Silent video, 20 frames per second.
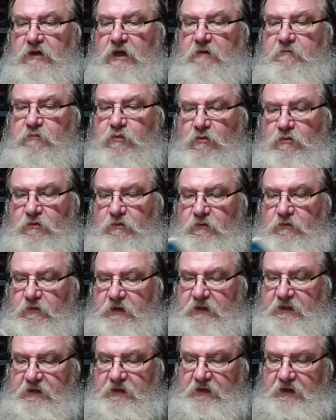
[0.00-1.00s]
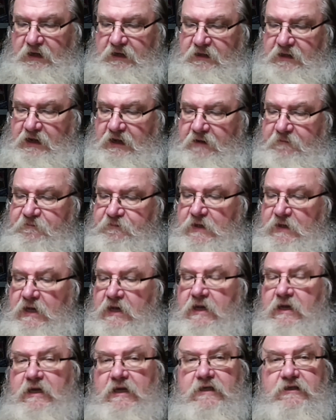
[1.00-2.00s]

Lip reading: porn or anything like that. It's